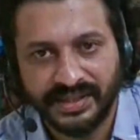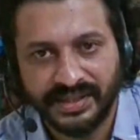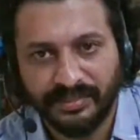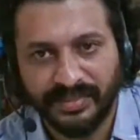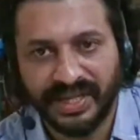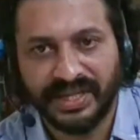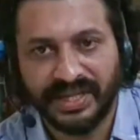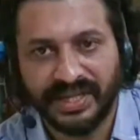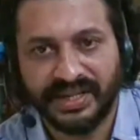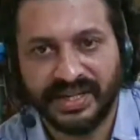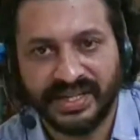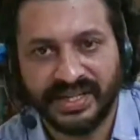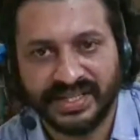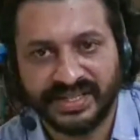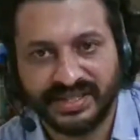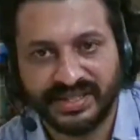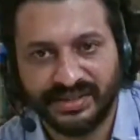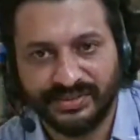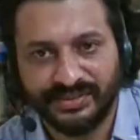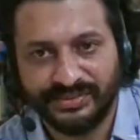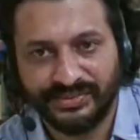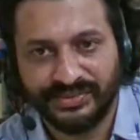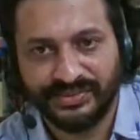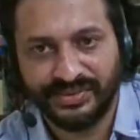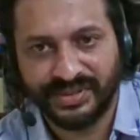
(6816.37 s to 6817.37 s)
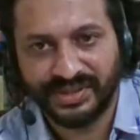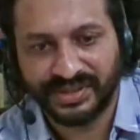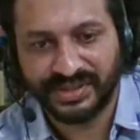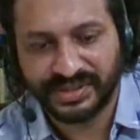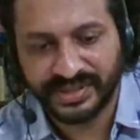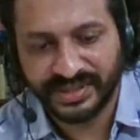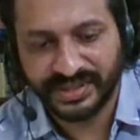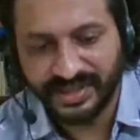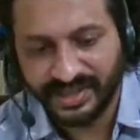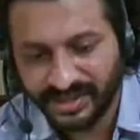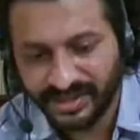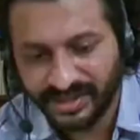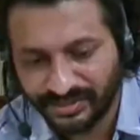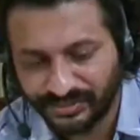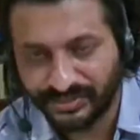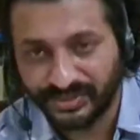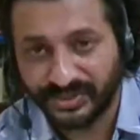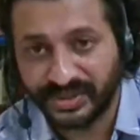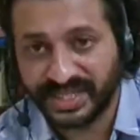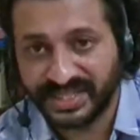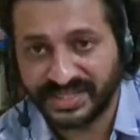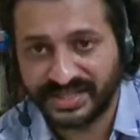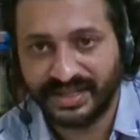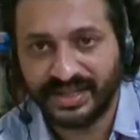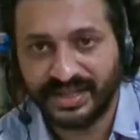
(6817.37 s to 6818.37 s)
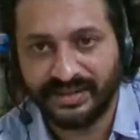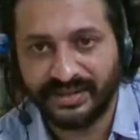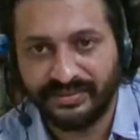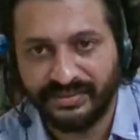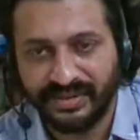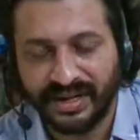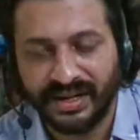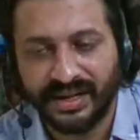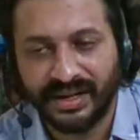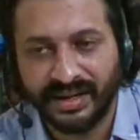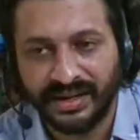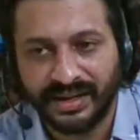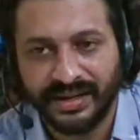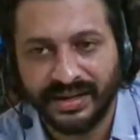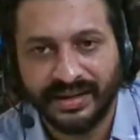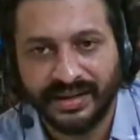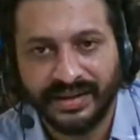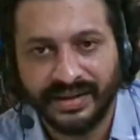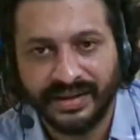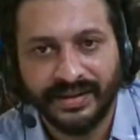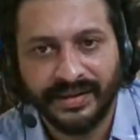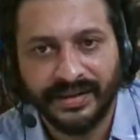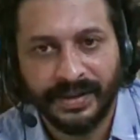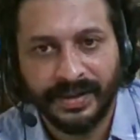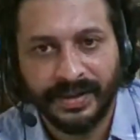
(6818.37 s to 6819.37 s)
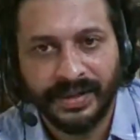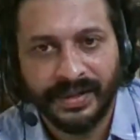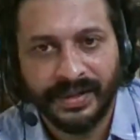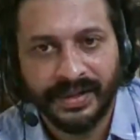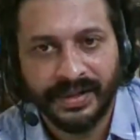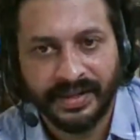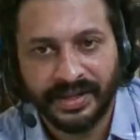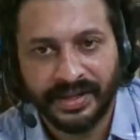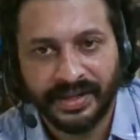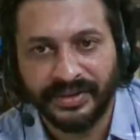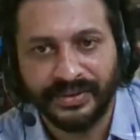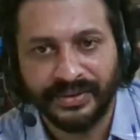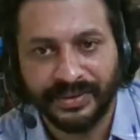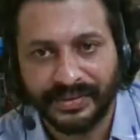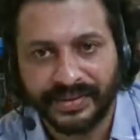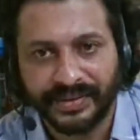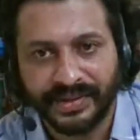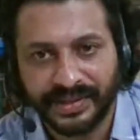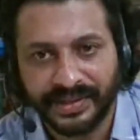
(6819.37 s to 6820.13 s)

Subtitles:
maintenance of forest level, you know,